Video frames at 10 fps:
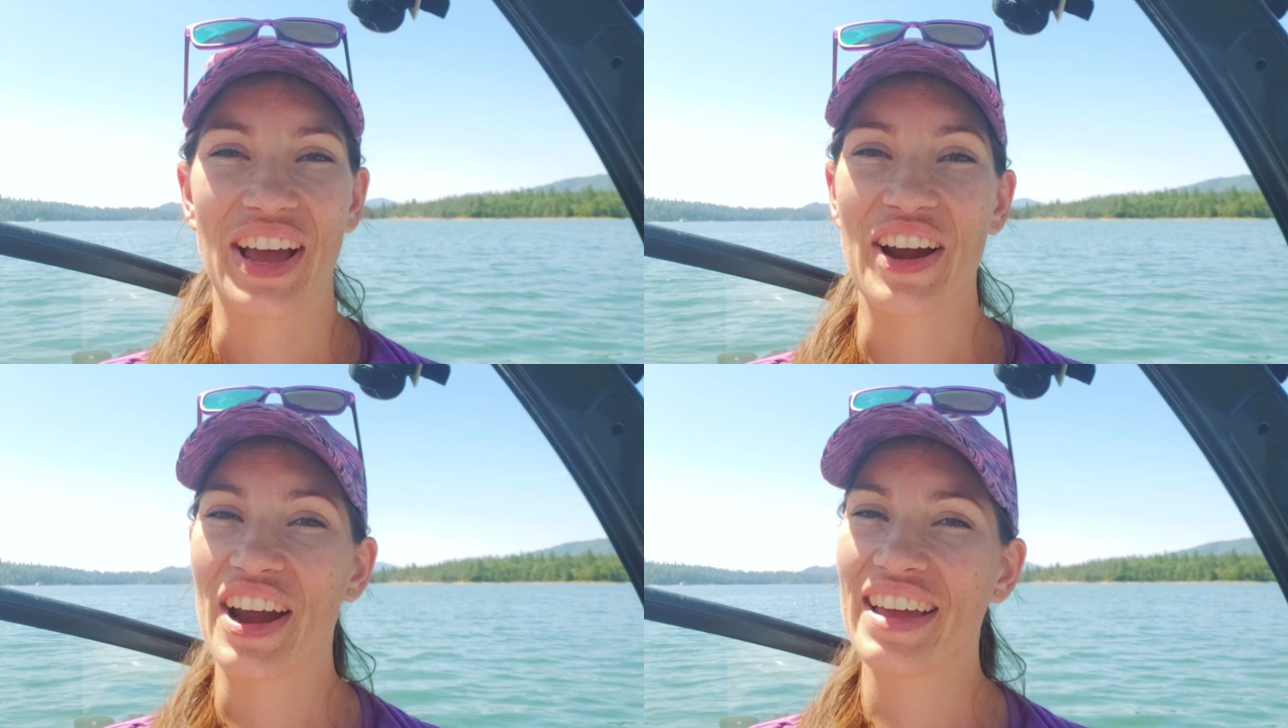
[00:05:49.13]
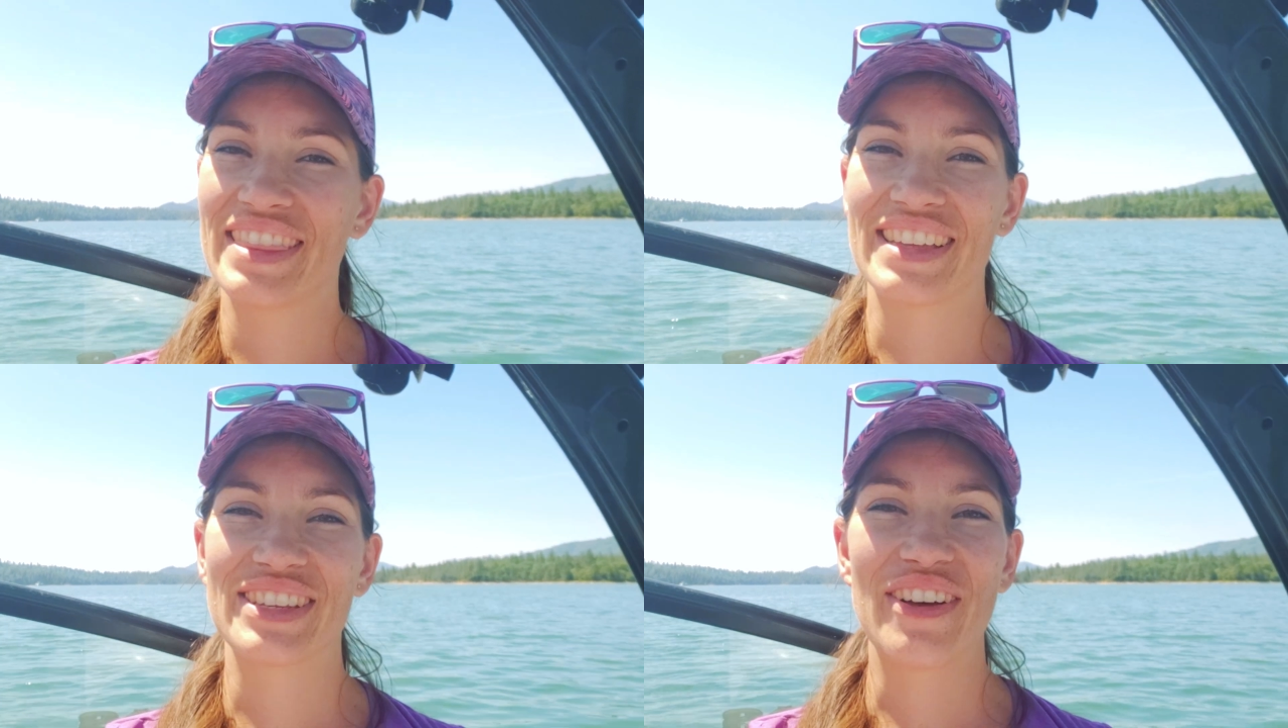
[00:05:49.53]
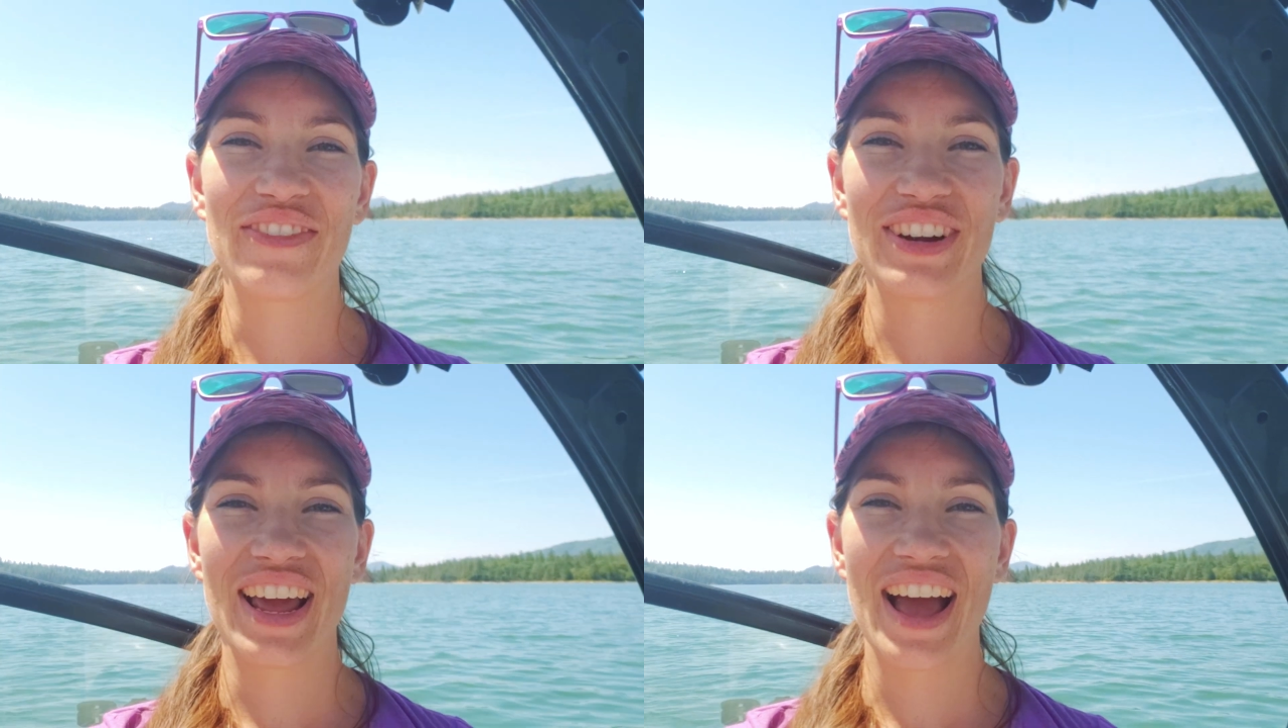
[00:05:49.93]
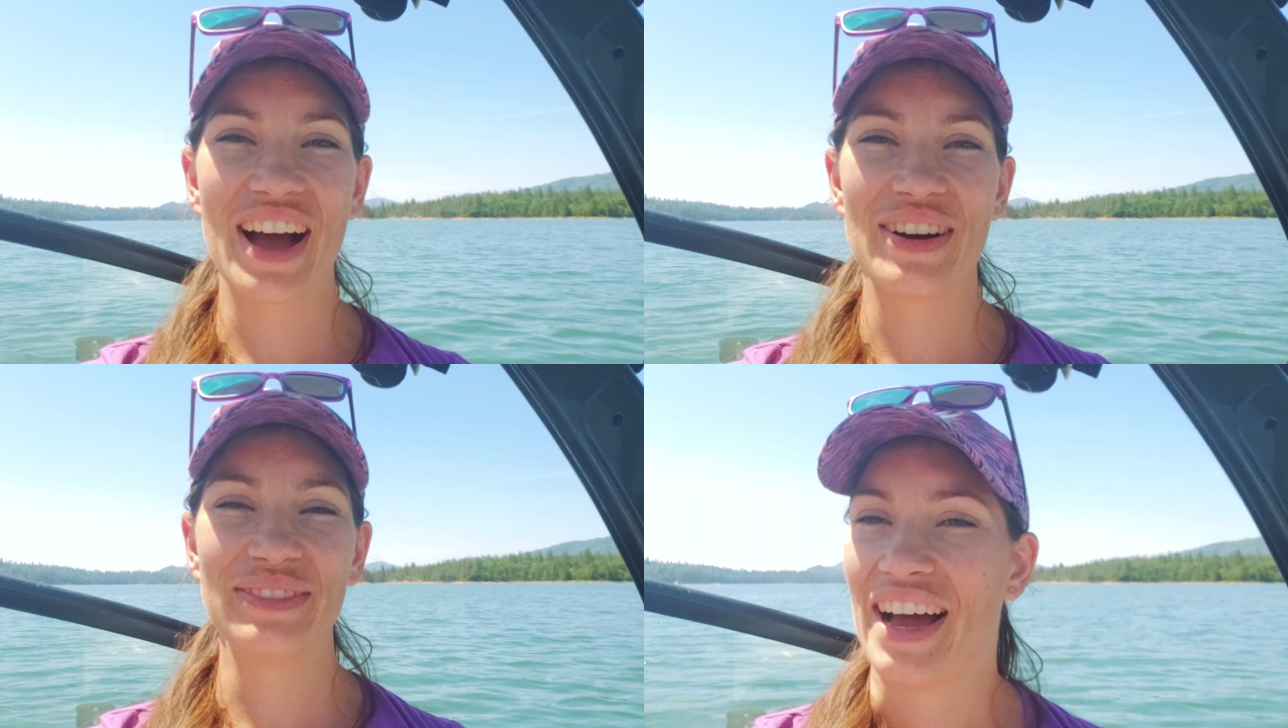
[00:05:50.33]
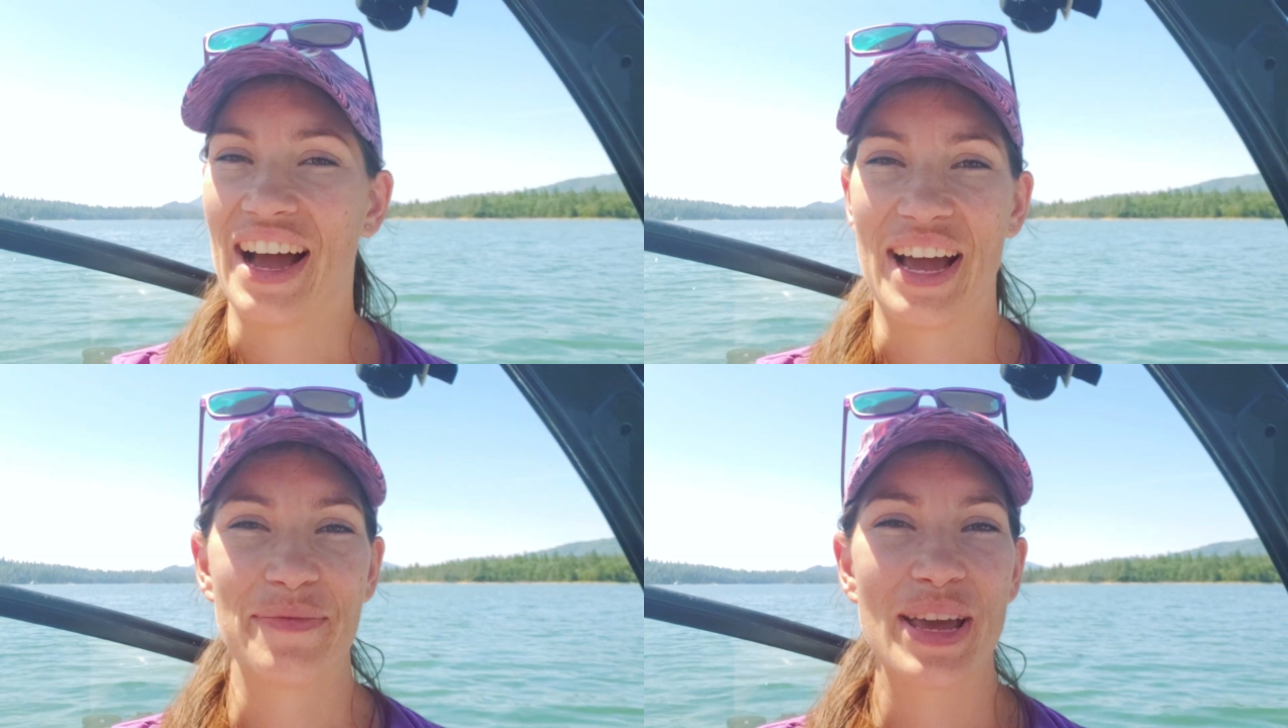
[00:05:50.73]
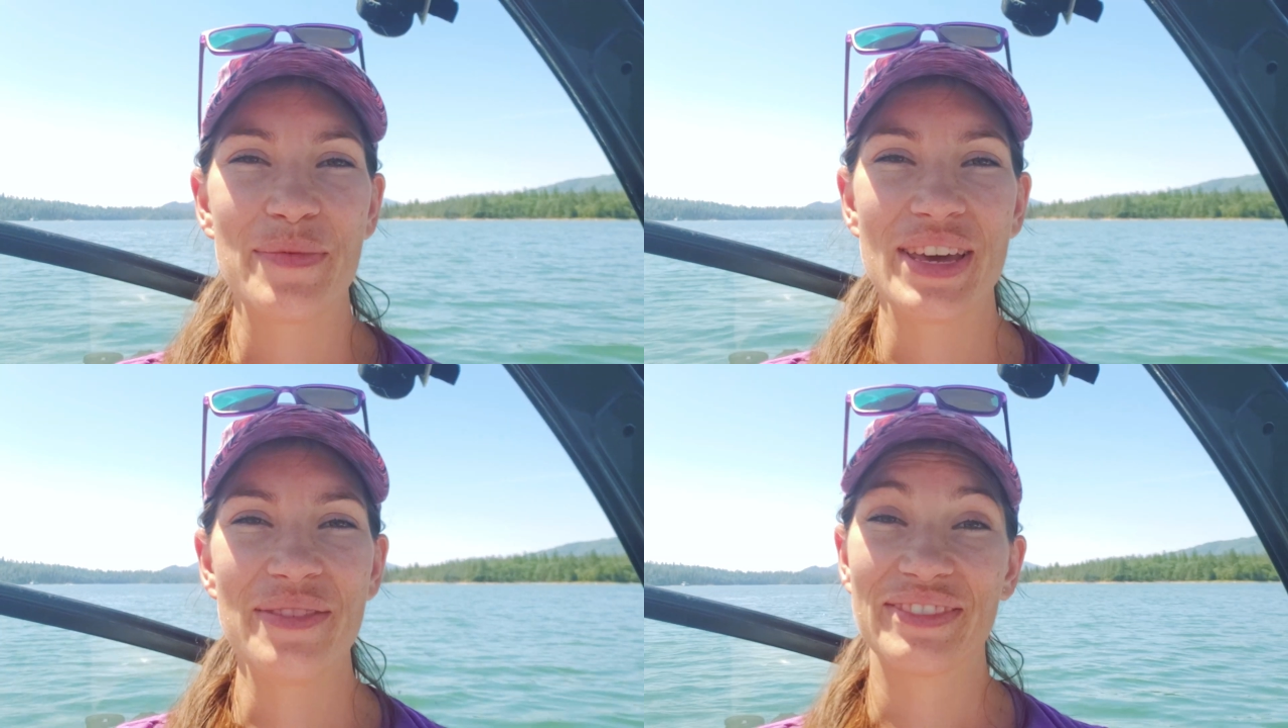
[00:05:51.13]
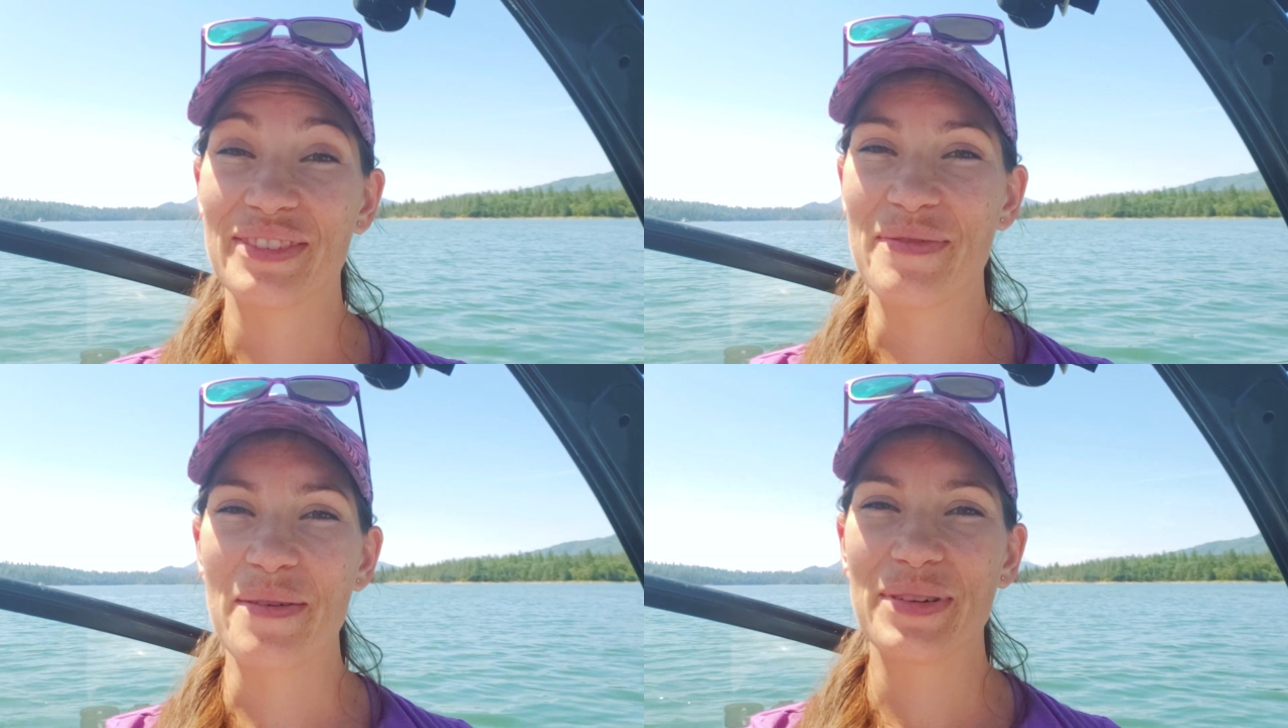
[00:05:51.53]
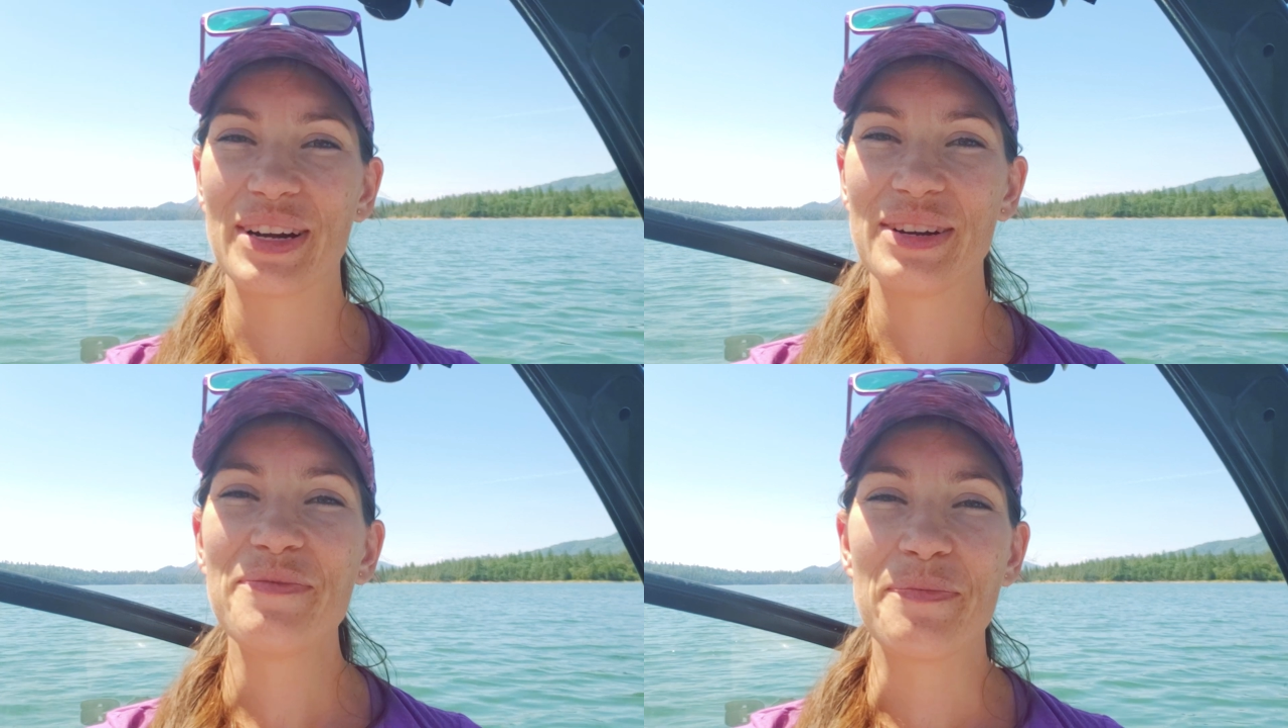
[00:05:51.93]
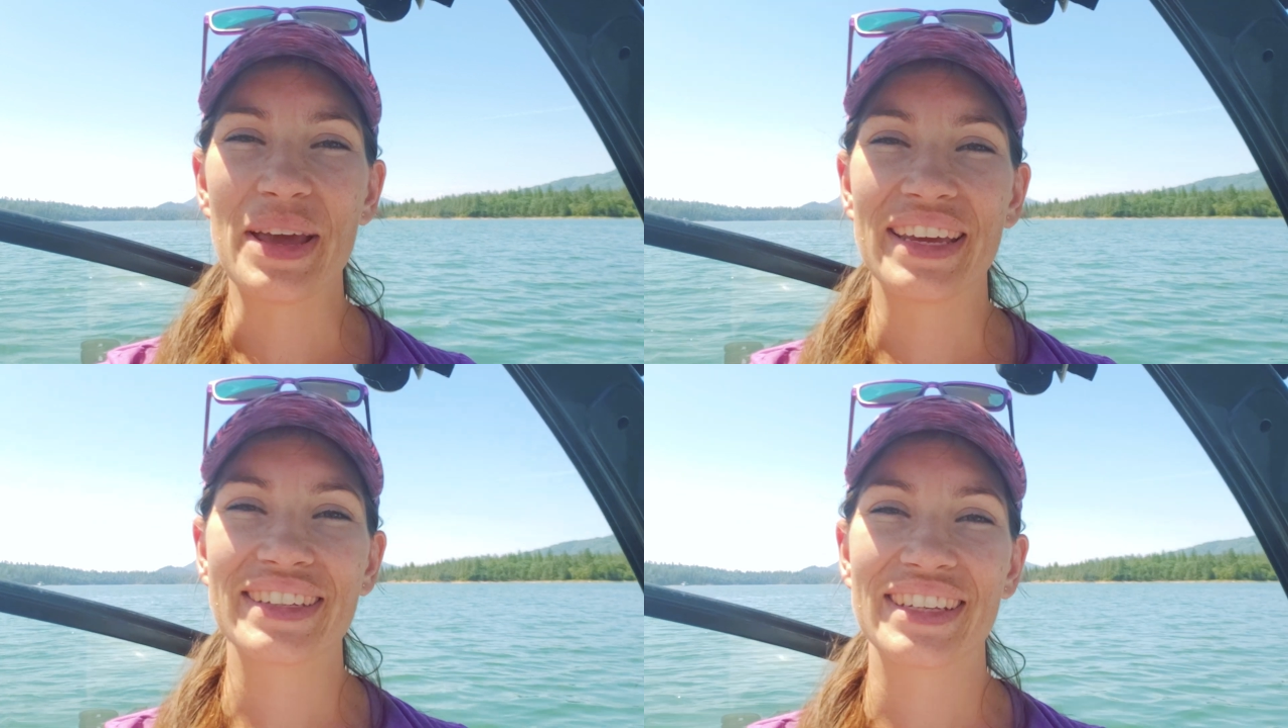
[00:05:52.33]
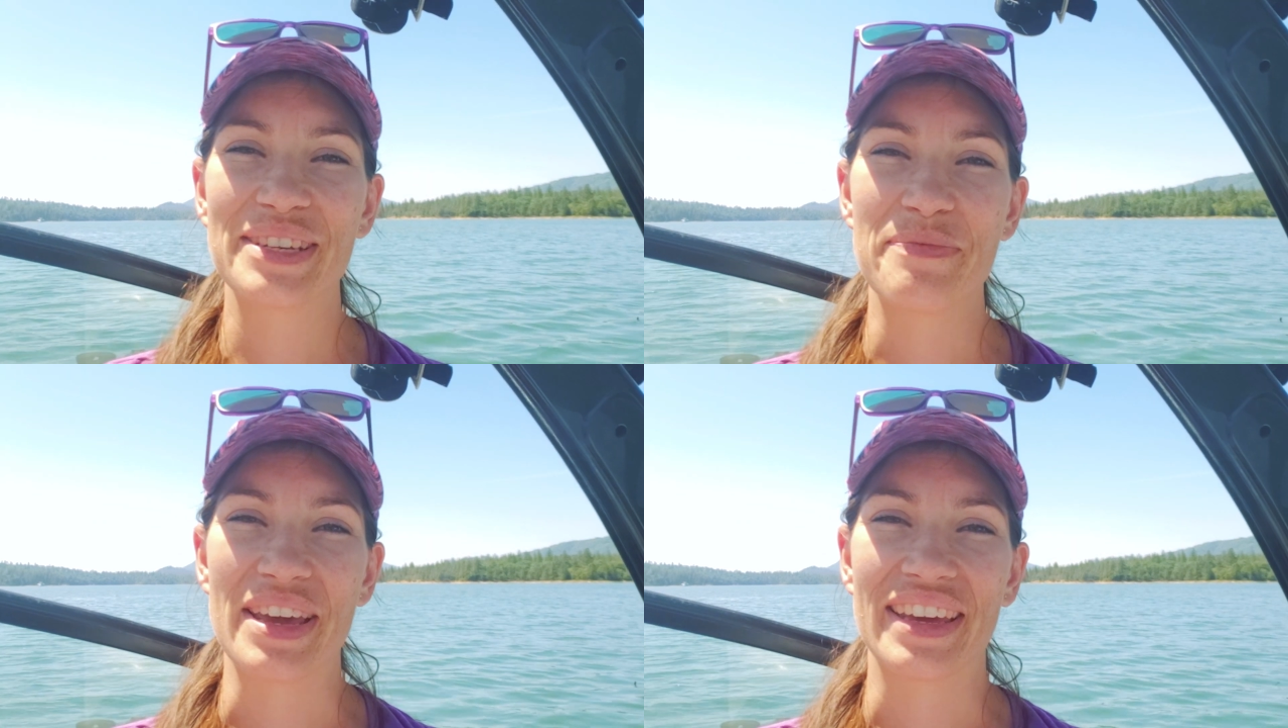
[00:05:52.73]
All right, that's all for now. I'm Amy. Remember, make it till you make